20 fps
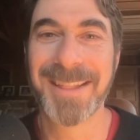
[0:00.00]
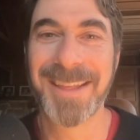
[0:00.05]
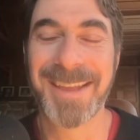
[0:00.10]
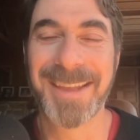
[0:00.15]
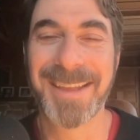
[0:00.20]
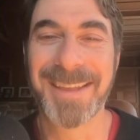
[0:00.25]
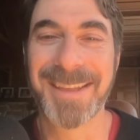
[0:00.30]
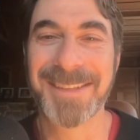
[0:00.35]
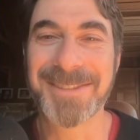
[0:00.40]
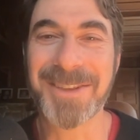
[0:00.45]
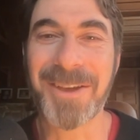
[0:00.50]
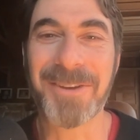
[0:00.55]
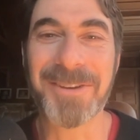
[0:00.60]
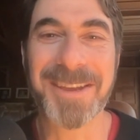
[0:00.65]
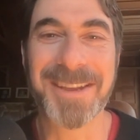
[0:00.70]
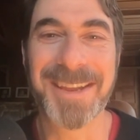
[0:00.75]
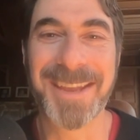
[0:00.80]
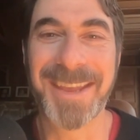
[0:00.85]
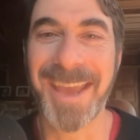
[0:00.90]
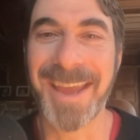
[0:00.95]
Like, it's
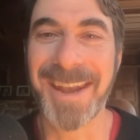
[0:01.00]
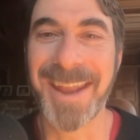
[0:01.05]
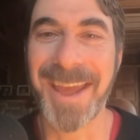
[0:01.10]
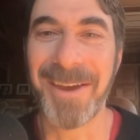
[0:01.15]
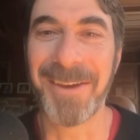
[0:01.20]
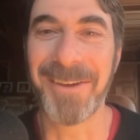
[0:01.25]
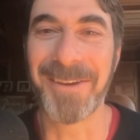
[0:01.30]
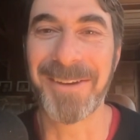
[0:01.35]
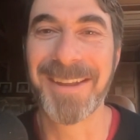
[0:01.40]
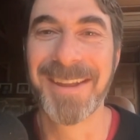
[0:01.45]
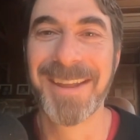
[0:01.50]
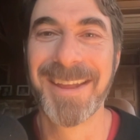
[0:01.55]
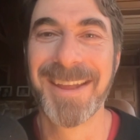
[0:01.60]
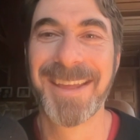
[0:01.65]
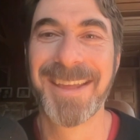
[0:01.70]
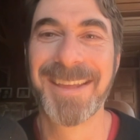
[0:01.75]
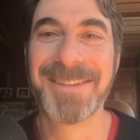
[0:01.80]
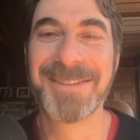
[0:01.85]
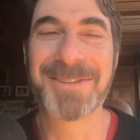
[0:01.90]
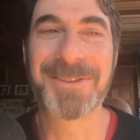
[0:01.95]
all going to get out.
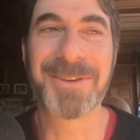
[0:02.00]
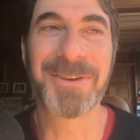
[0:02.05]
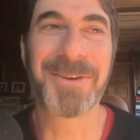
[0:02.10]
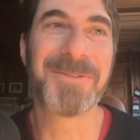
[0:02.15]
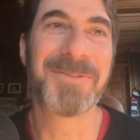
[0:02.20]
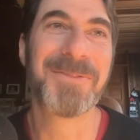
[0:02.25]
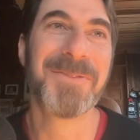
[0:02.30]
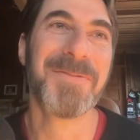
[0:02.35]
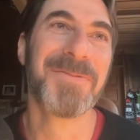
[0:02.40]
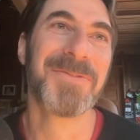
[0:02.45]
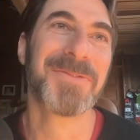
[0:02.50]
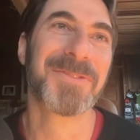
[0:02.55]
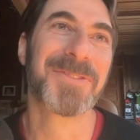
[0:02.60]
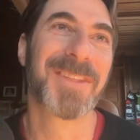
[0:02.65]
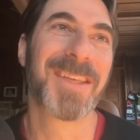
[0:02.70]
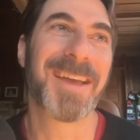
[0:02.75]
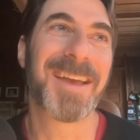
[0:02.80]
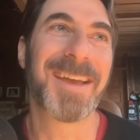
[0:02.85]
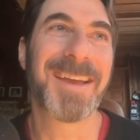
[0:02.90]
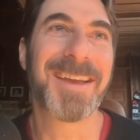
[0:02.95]
And so
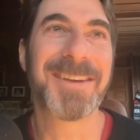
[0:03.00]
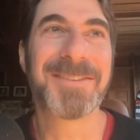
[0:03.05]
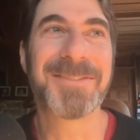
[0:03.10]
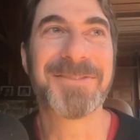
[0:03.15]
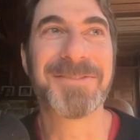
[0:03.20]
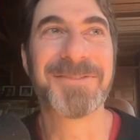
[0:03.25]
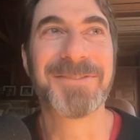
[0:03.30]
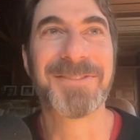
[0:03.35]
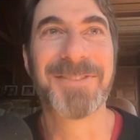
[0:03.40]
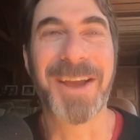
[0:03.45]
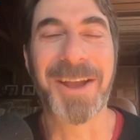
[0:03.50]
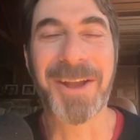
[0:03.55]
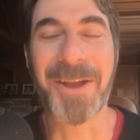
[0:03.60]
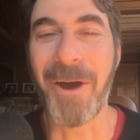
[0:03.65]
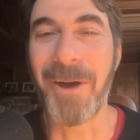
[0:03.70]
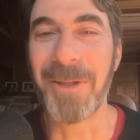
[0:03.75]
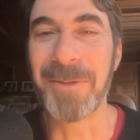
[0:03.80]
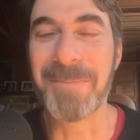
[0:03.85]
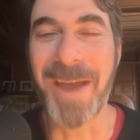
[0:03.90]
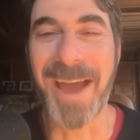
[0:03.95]
I
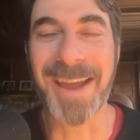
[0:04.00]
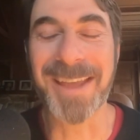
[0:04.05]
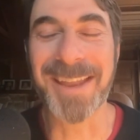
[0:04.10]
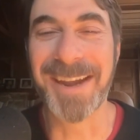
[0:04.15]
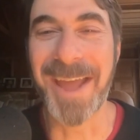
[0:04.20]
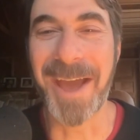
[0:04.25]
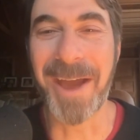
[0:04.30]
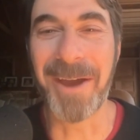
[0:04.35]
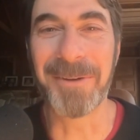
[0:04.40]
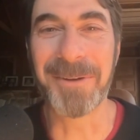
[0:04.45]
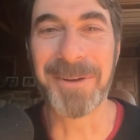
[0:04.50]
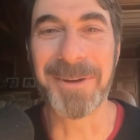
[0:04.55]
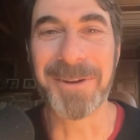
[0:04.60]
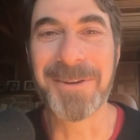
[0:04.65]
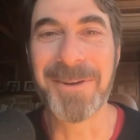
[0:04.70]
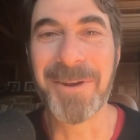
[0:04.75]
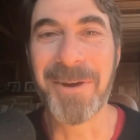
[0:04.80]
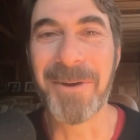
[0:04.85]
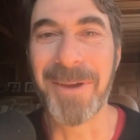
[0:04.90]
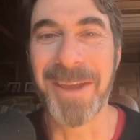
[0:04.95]
call him back in an hour,
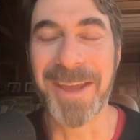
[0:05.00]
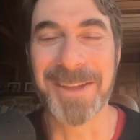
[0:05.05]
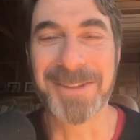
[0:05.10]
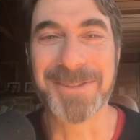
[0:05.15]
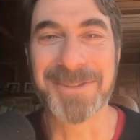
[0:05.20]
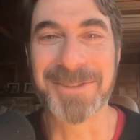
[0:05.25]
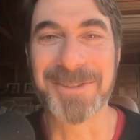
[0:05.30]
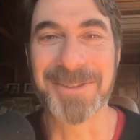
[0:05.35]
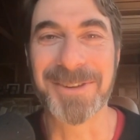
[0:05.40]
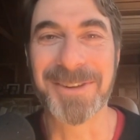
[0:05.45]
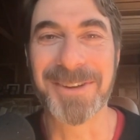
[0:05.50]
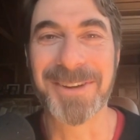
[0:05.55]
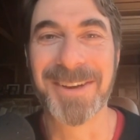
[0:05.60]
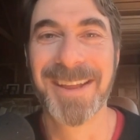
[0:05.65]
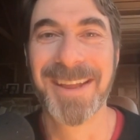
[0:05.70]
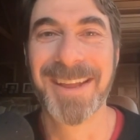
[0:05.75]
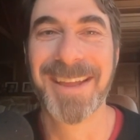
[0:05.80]
no answer.